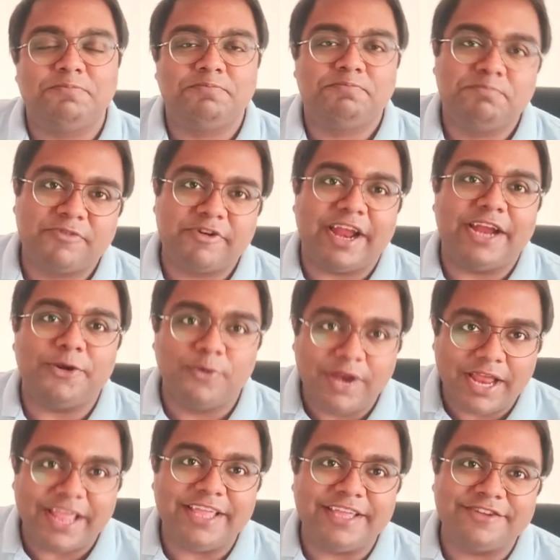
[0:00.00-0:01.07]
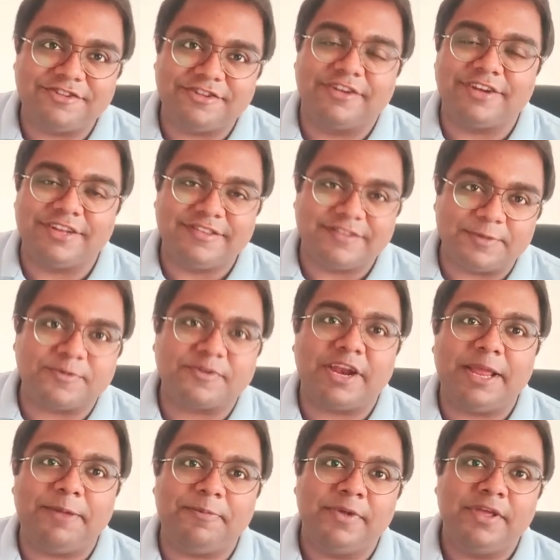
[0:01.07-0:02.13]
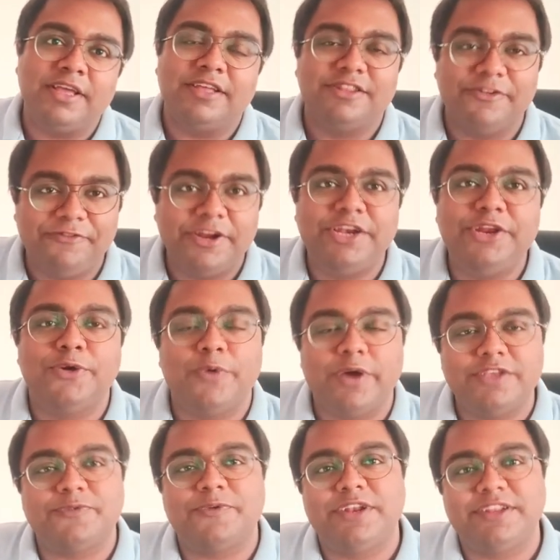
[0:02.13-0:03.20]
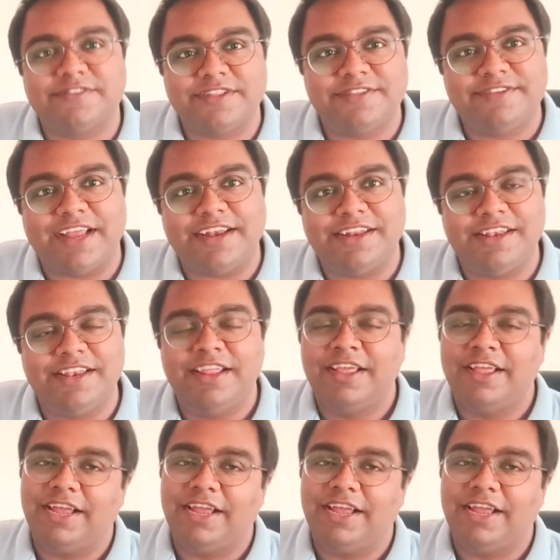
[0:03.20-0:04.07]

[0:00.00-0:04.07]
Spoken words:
try to like, share and subscribe the video as well as the channel.